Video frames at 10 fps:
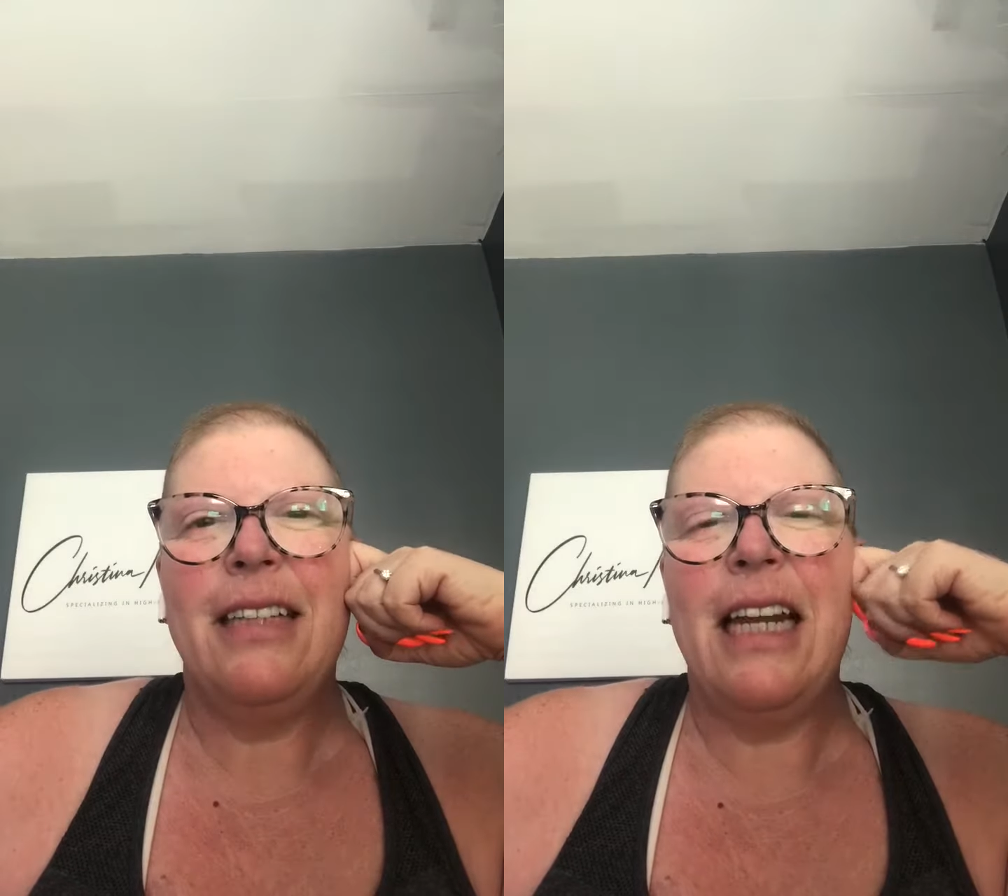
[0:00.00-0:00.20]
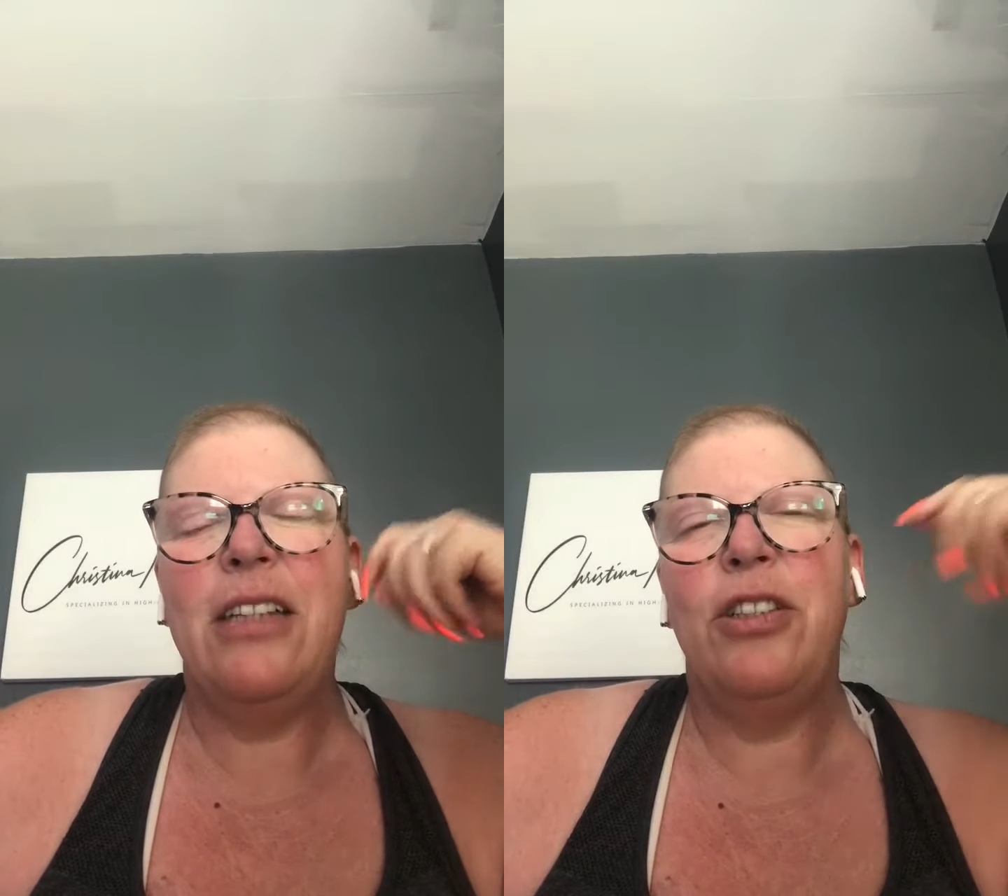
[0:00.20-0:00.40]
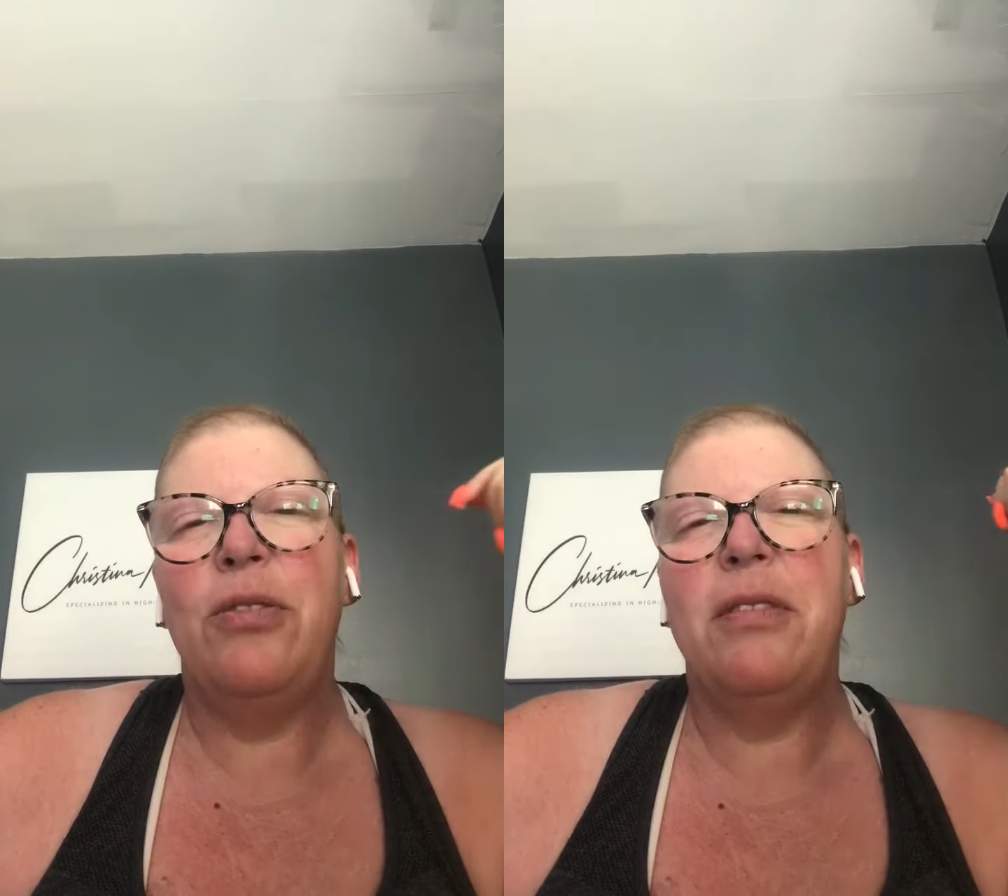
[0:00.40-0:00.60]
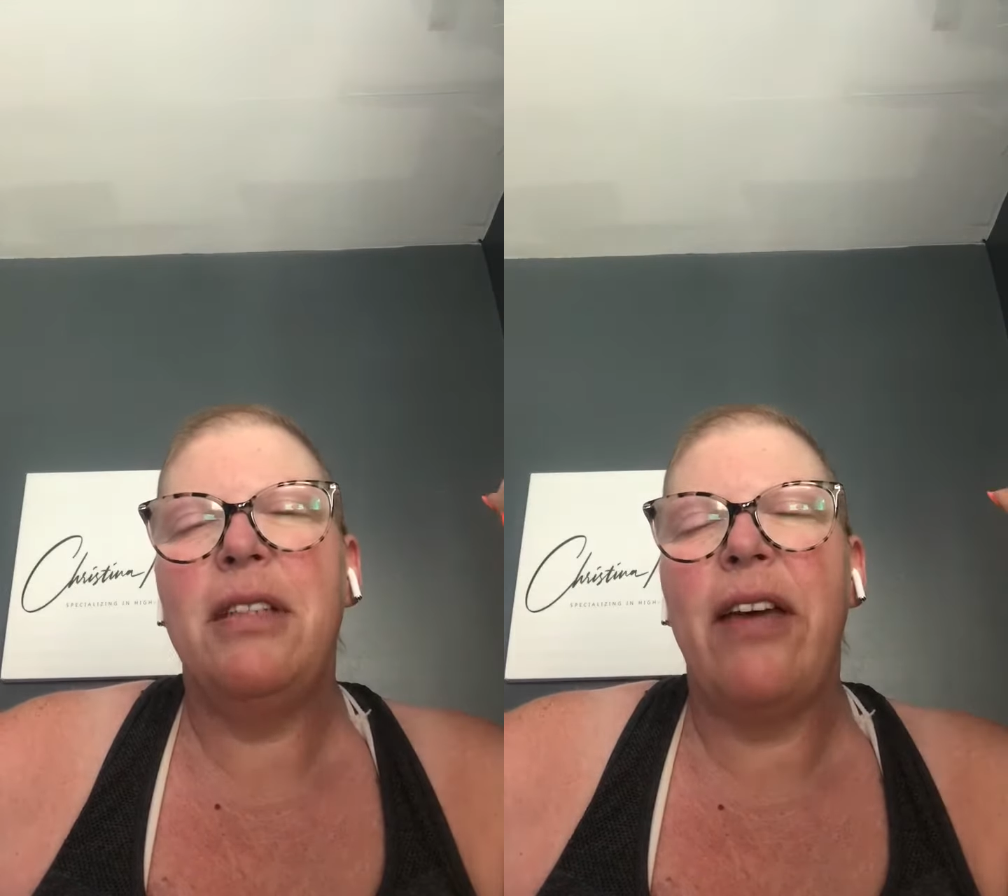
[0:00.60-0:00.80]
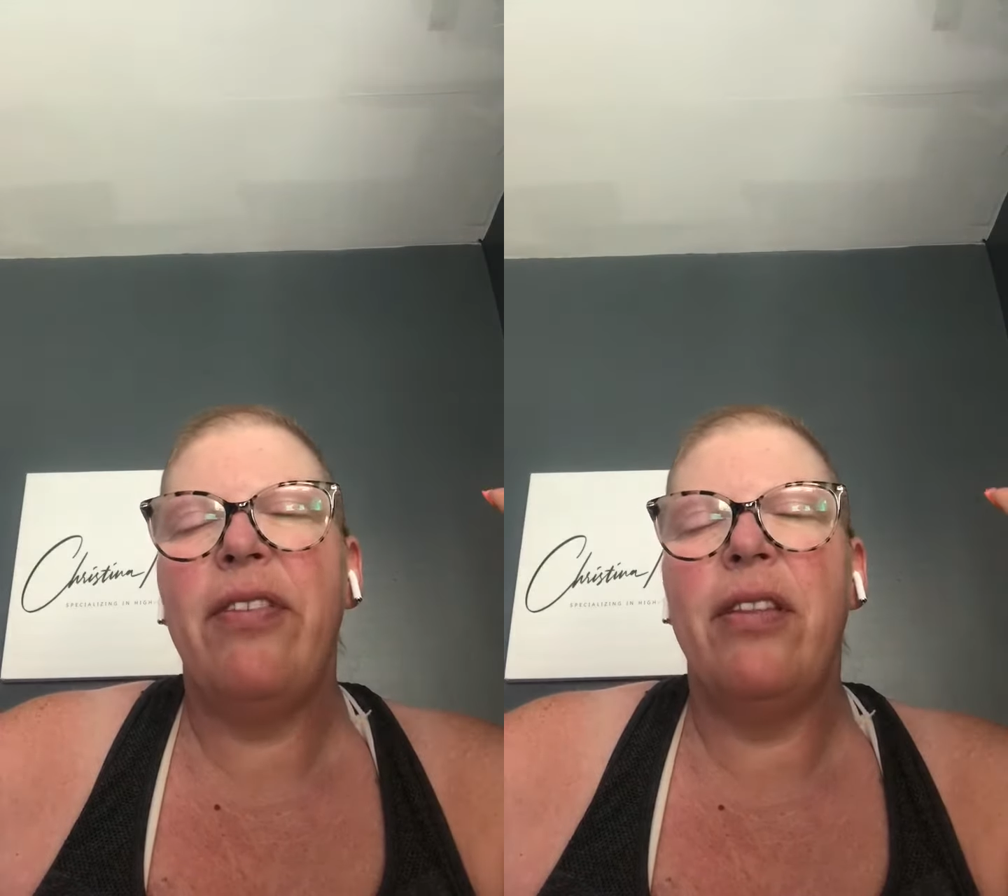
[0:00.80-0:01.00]
Today's June
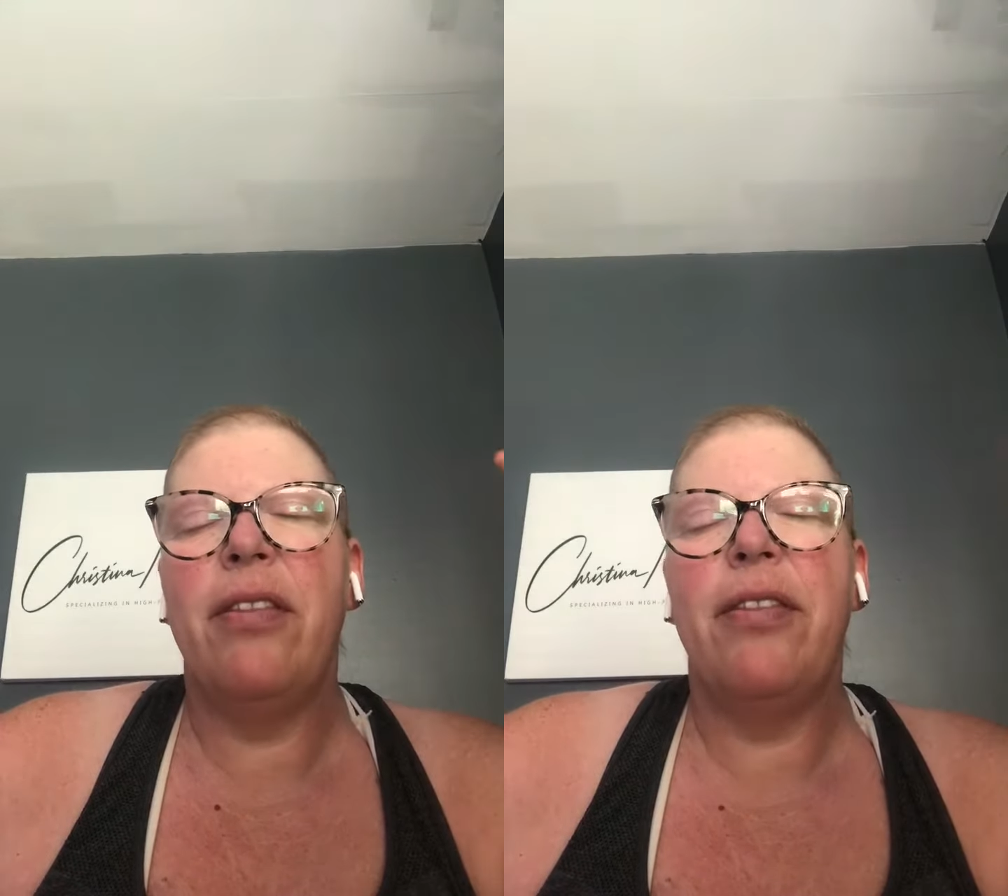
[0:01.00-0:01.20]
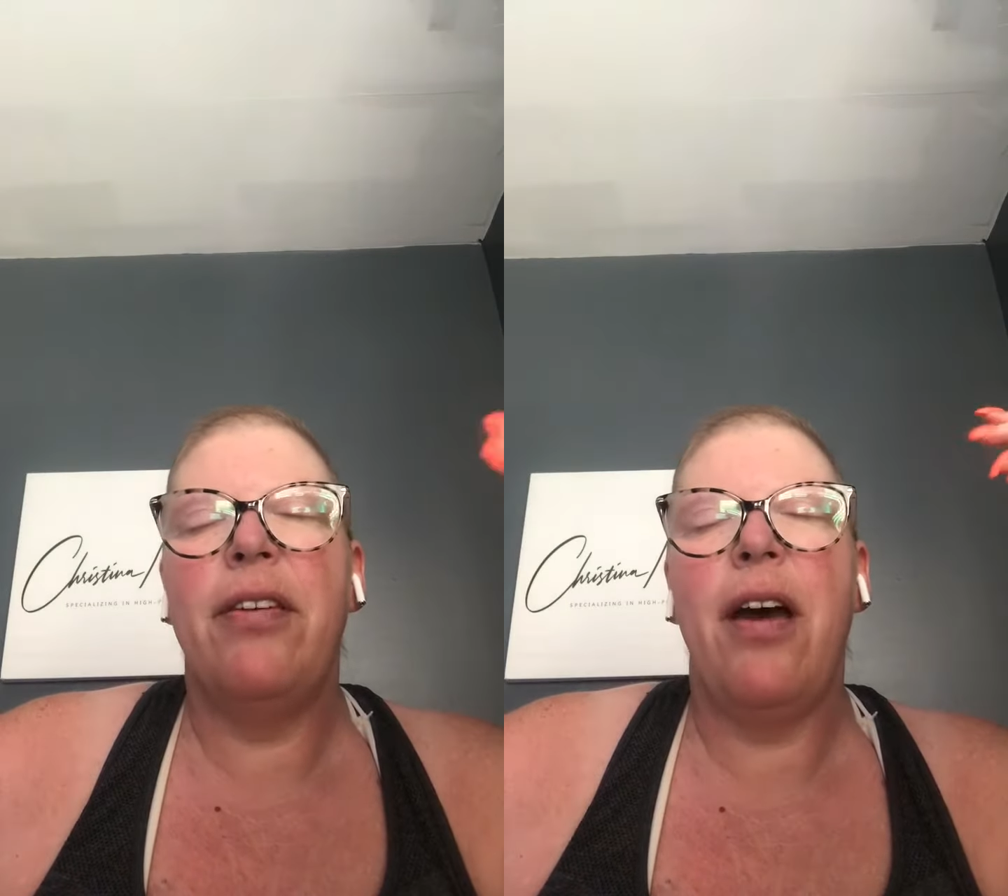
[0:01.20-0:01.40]
7th.